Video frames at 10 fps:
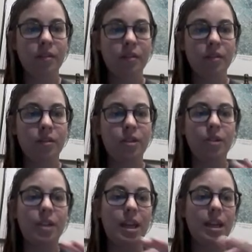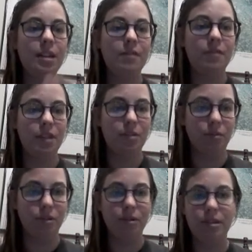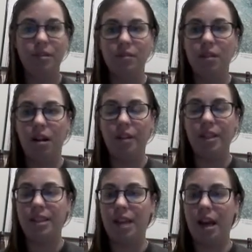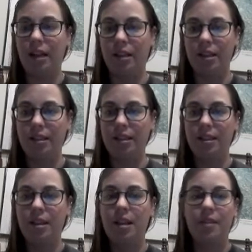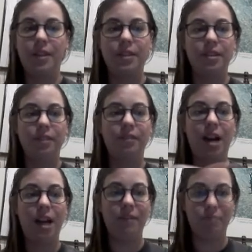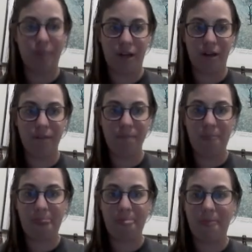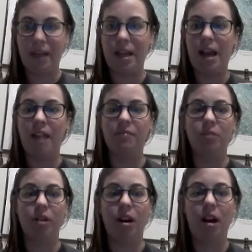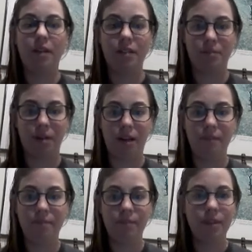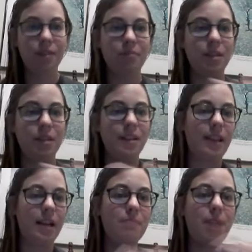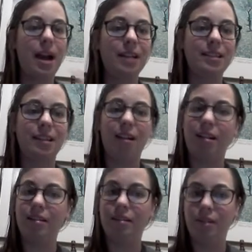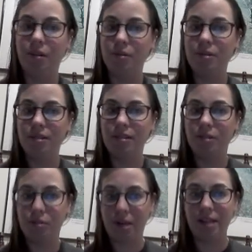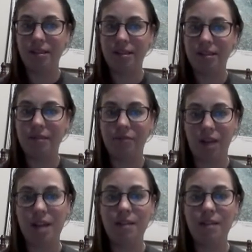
So the individuals on these islands that survive better and have more offspring mean that they're passing on those traits, right?